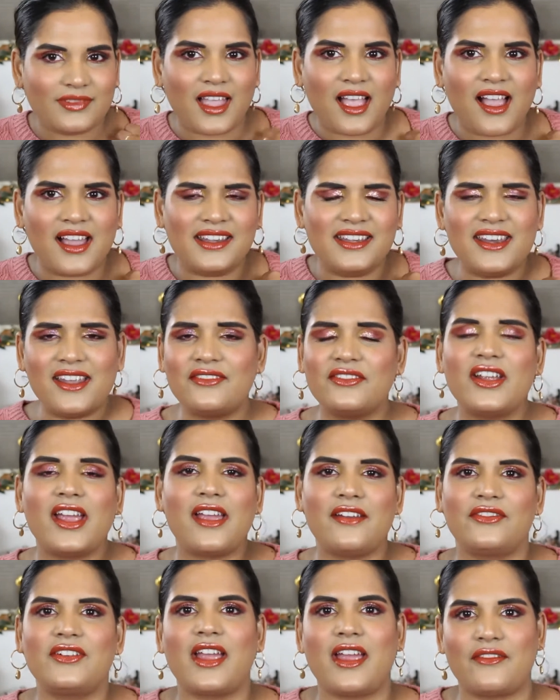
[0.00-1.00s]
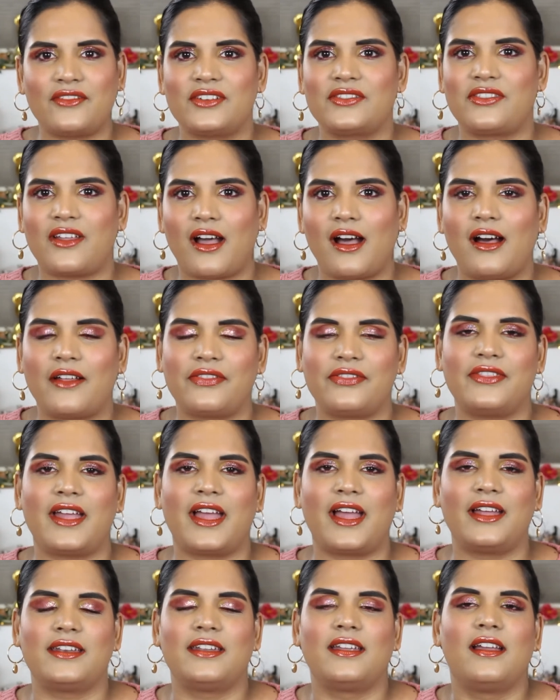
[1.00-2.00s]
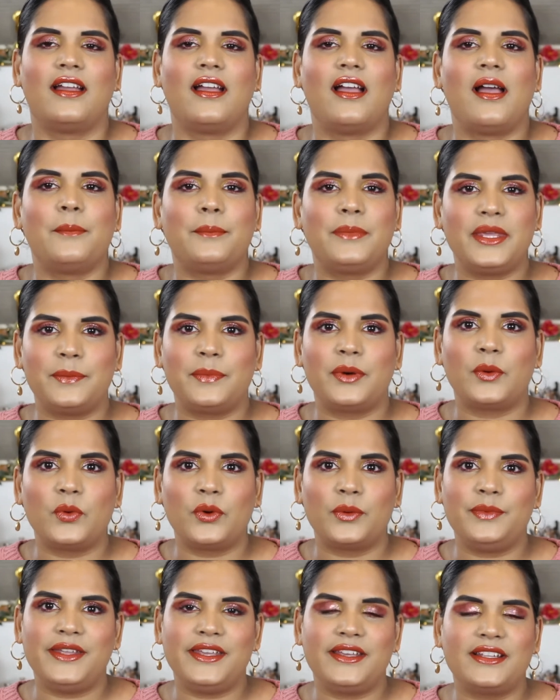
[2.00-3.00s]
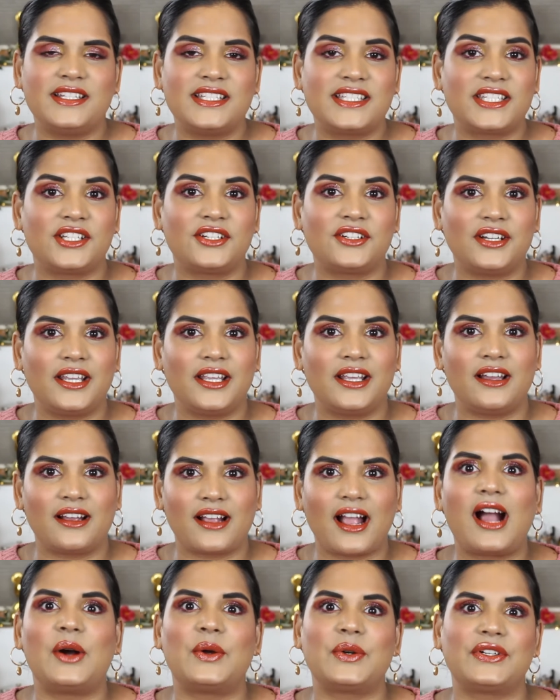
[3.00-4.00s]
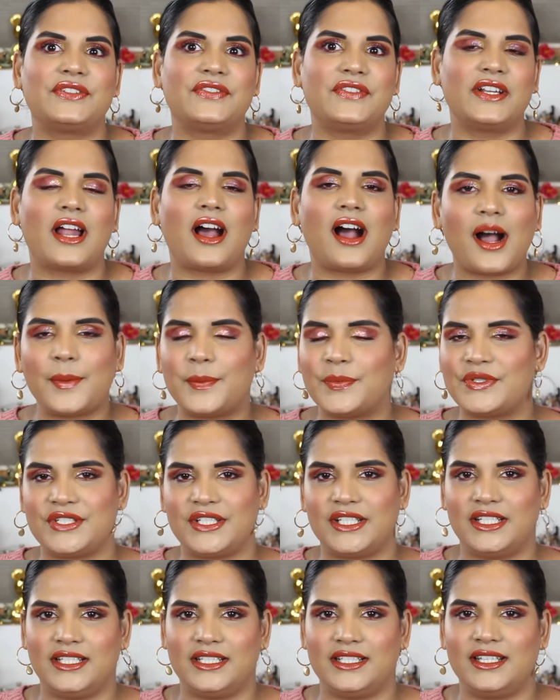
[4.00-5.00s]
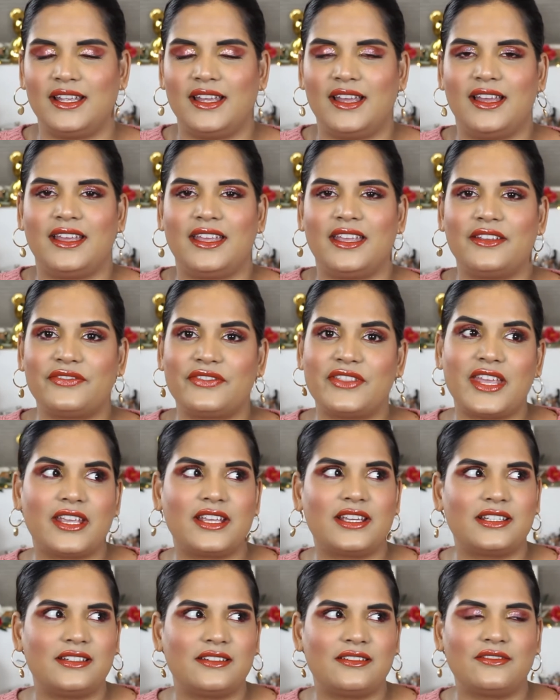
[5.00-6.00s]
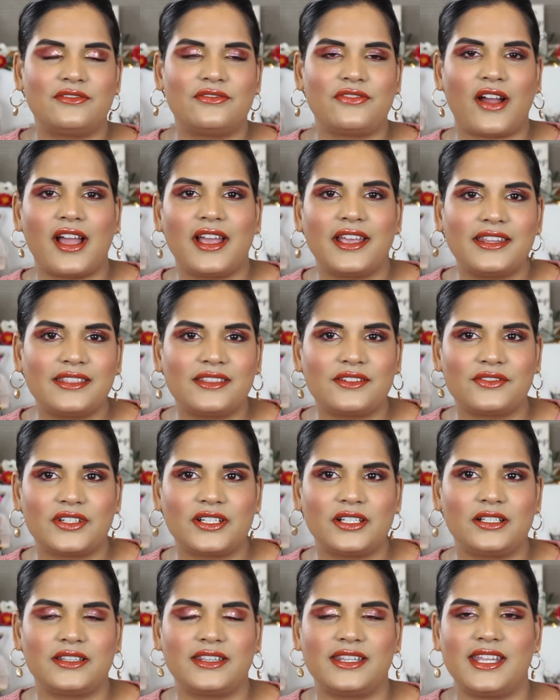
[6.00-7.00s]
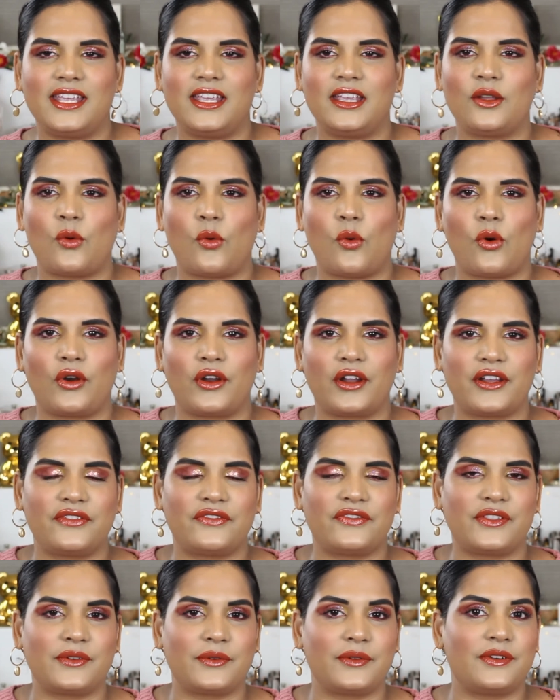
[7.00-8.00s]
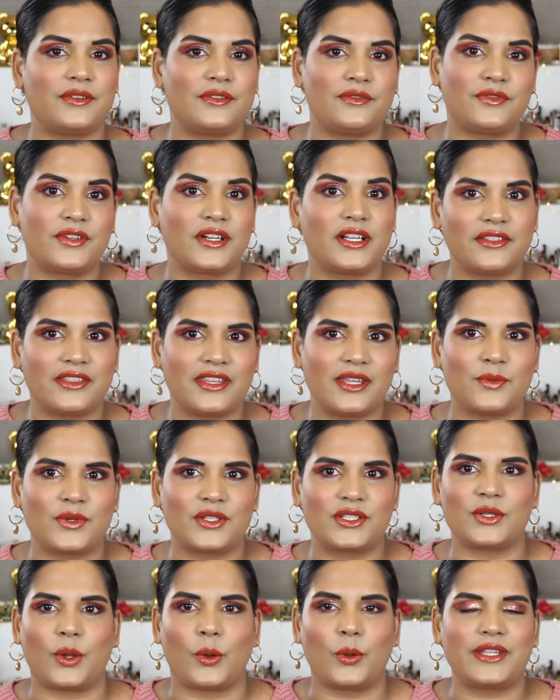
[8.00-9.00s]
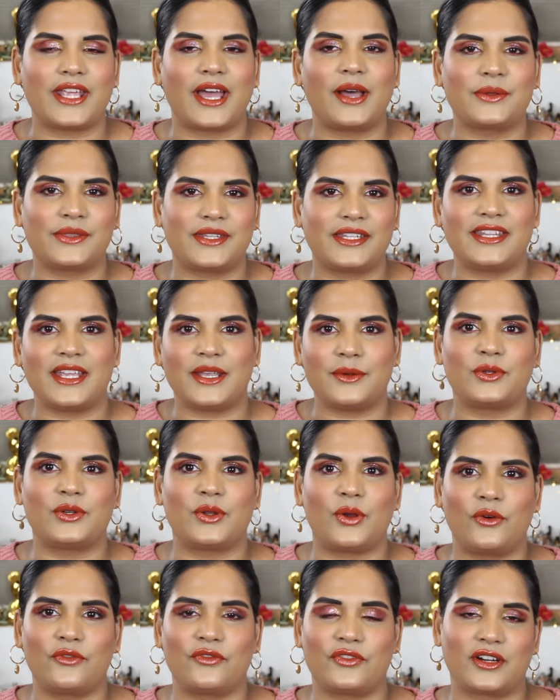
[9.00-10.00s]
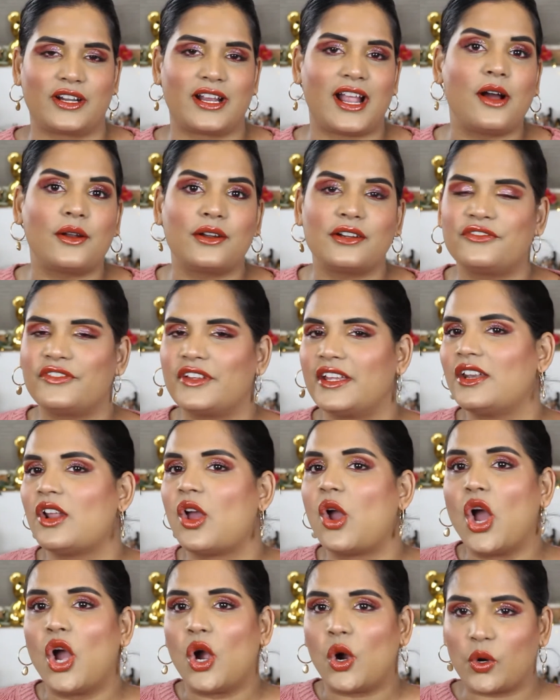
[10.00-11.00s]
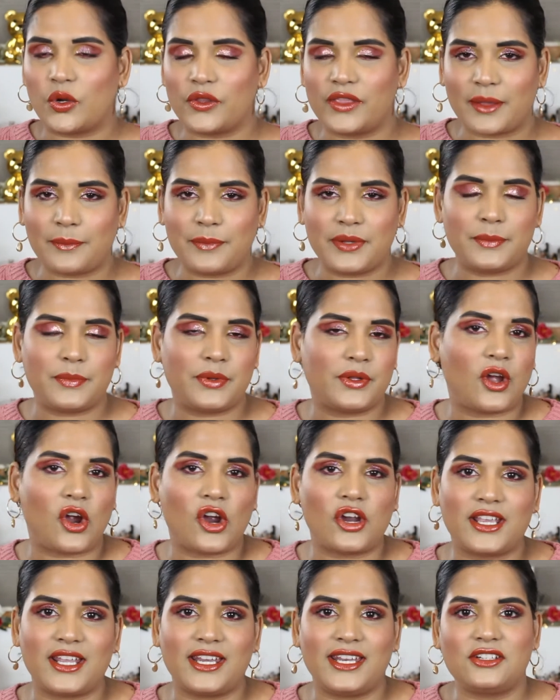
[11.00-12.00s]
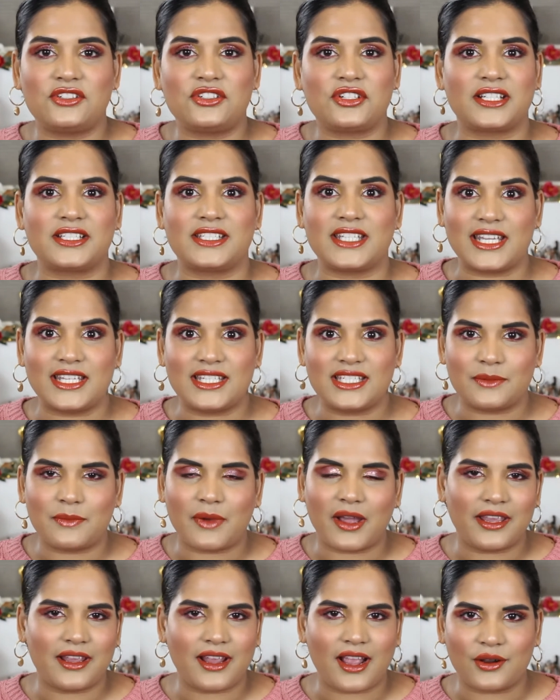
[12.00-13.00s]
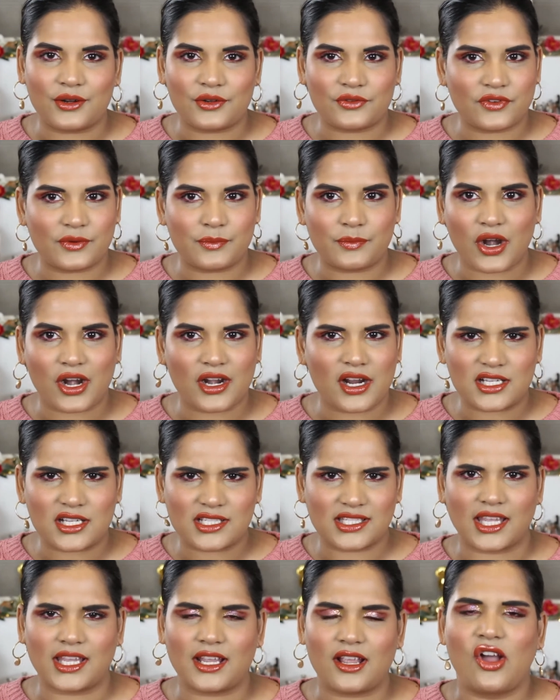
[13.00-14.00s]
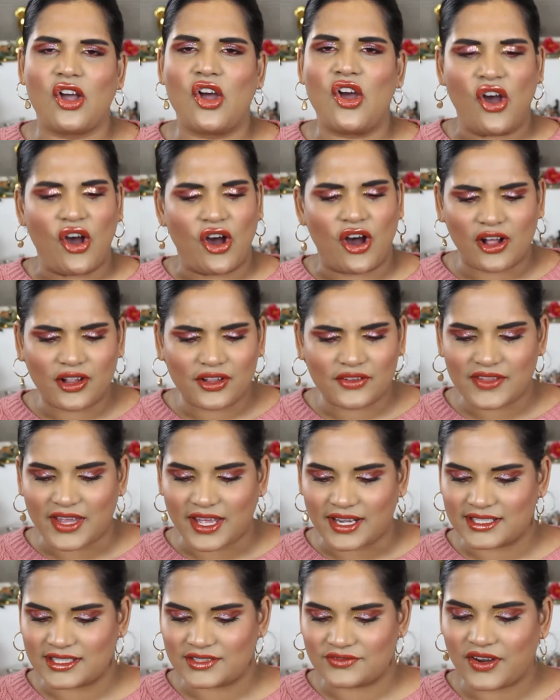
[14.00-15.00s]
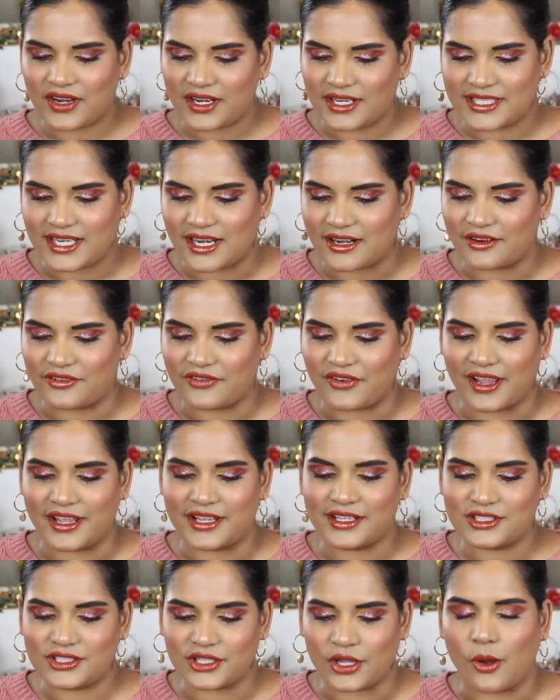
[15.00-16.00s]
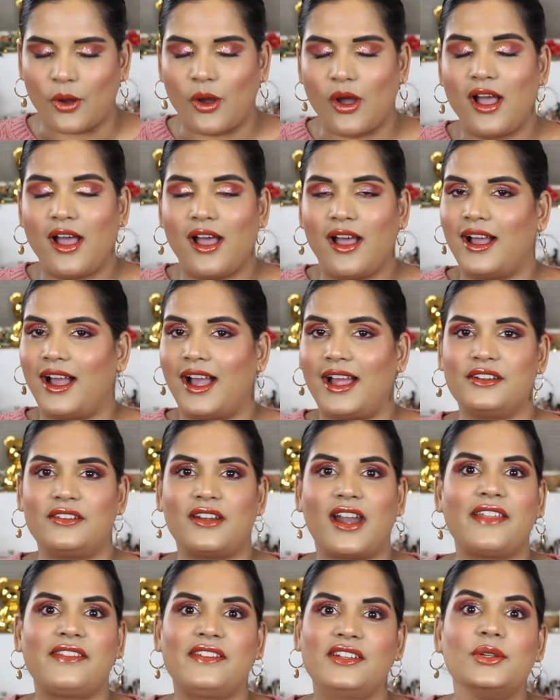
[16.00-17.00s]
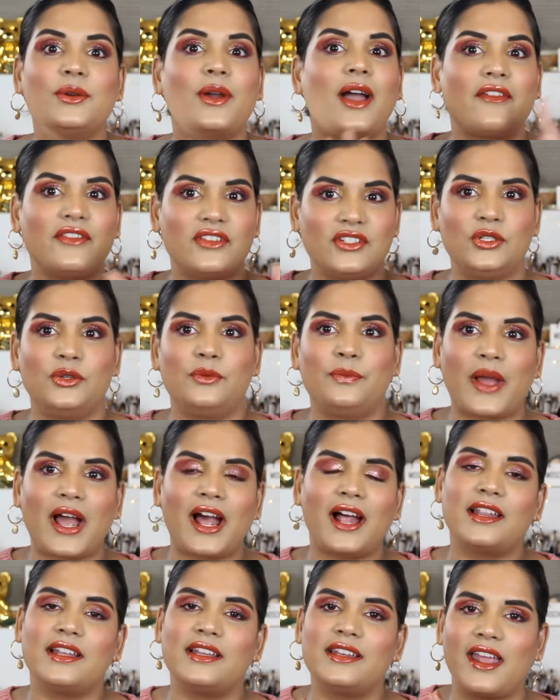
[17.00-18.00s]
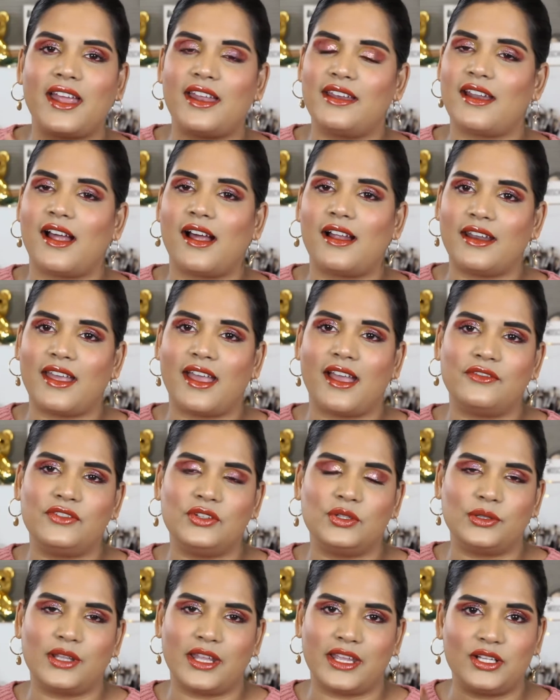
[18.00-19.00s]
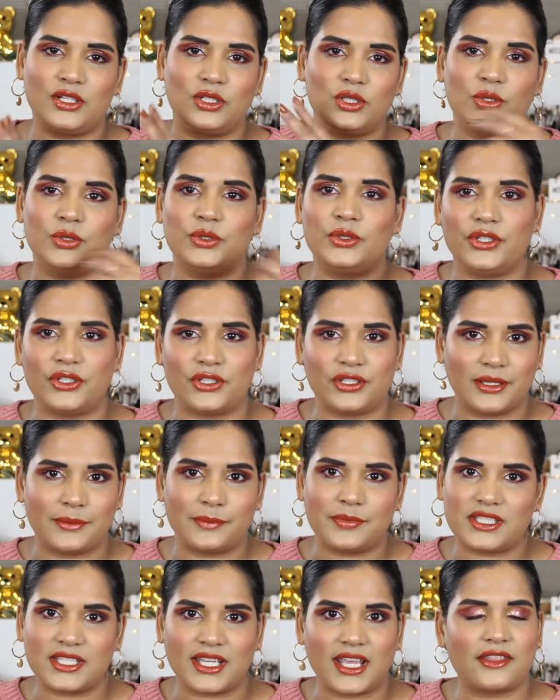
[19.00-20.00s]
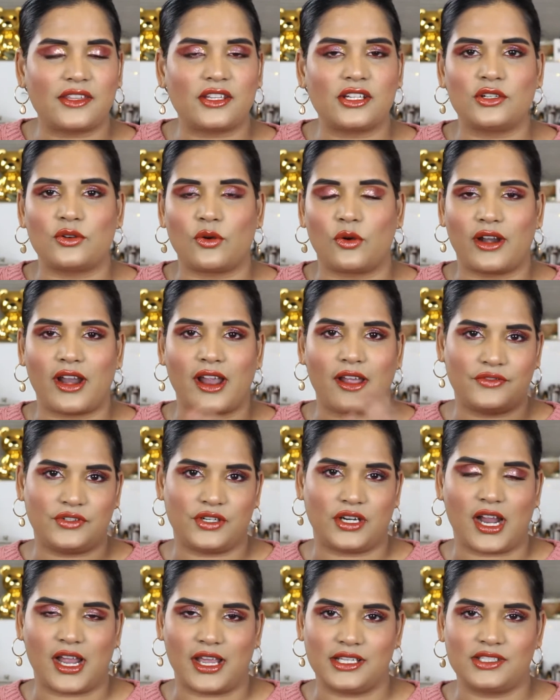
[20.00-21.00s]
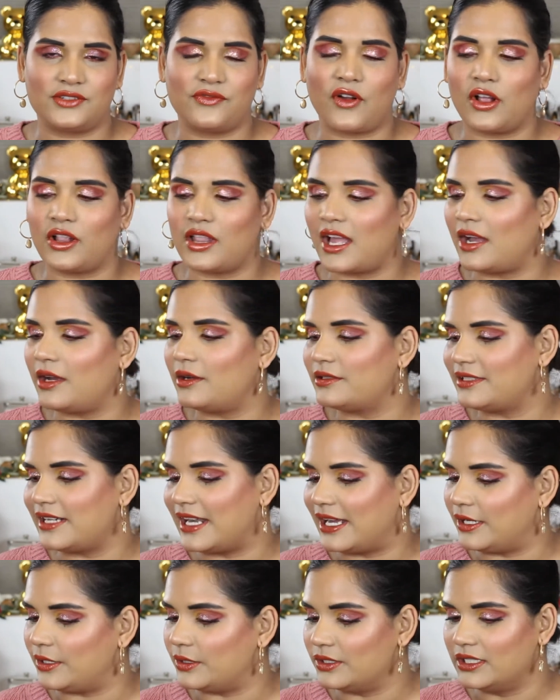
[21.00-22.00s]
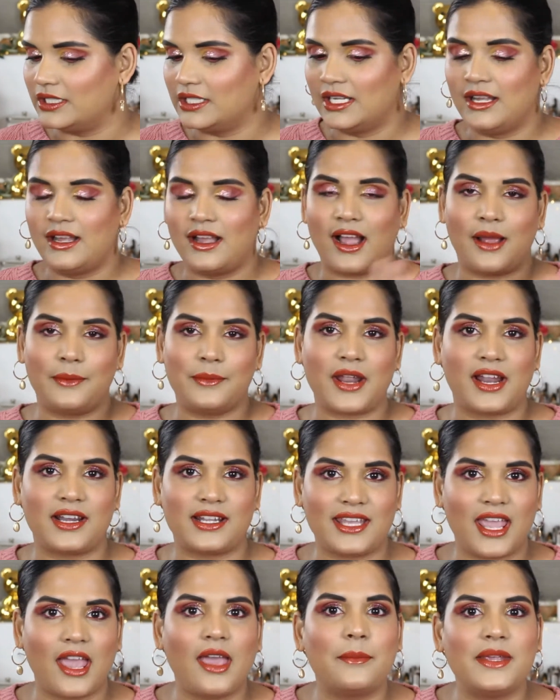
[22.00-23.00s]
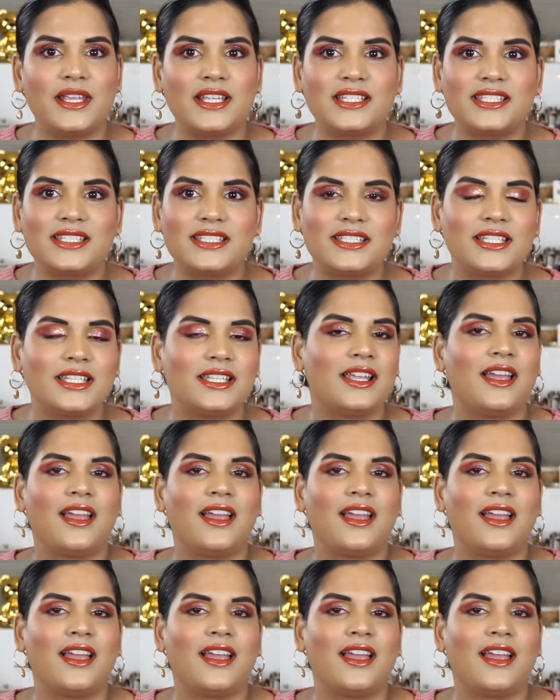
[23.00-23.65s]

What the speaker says: I never ever thought that people would be considering a counterfeit option if they couldn't find the real thing, or if the real thing was sold out, that they would go for a counterfeit, or that people are getting tricked into buying counterfeit products. Like, all of that is very terrifying. So I'd rather you have a dupe palette and not have you like glue your lips together or have your eyes fall out. Now, I'm not a chemist,